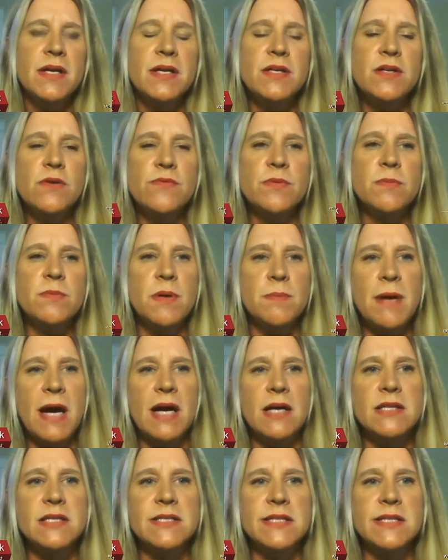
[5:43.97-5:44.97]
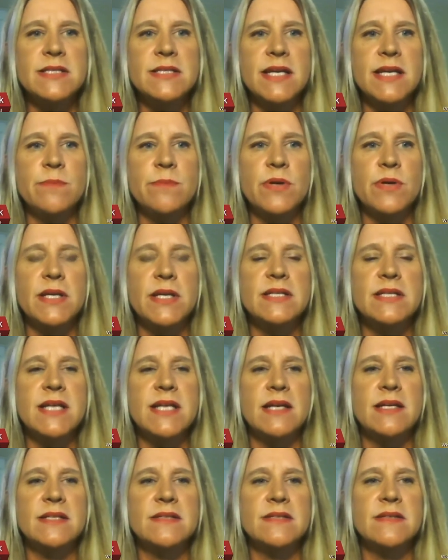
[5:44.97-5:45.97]
you know from a policy standpoint it's
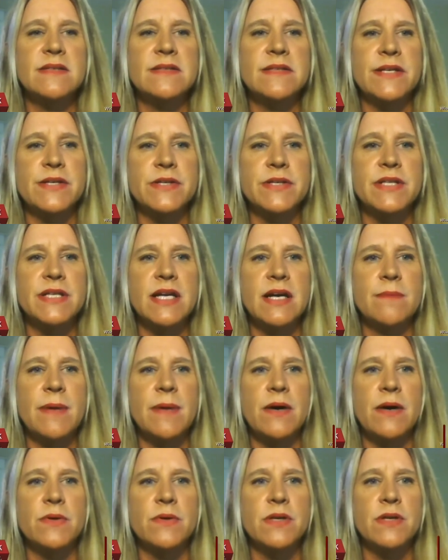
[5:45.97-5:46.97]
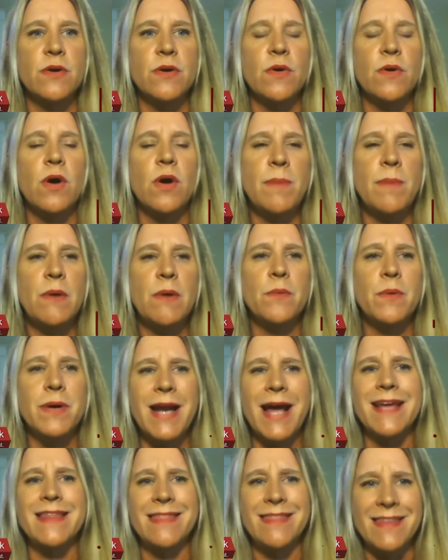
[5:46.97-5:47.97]
not necessarily about you know about what
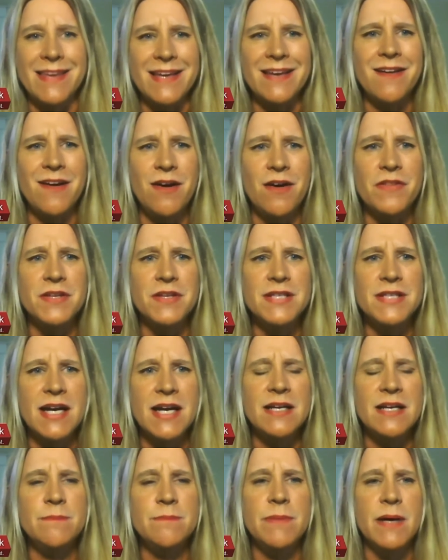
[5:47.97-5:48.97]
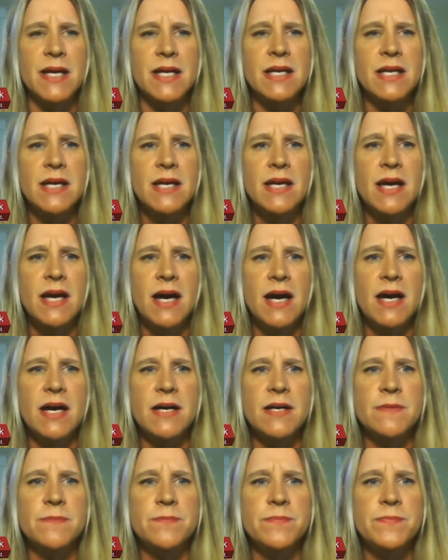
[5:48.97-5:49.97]
i think all the time but
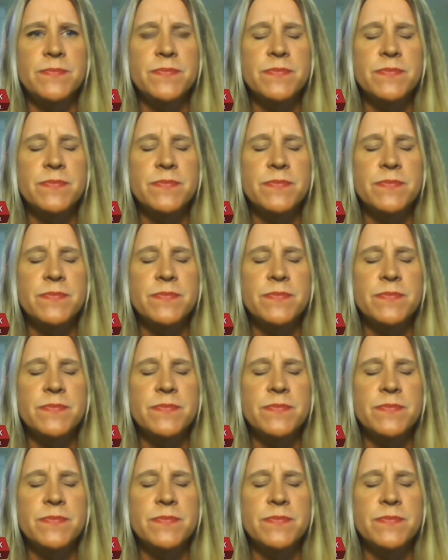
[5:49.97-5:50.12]
um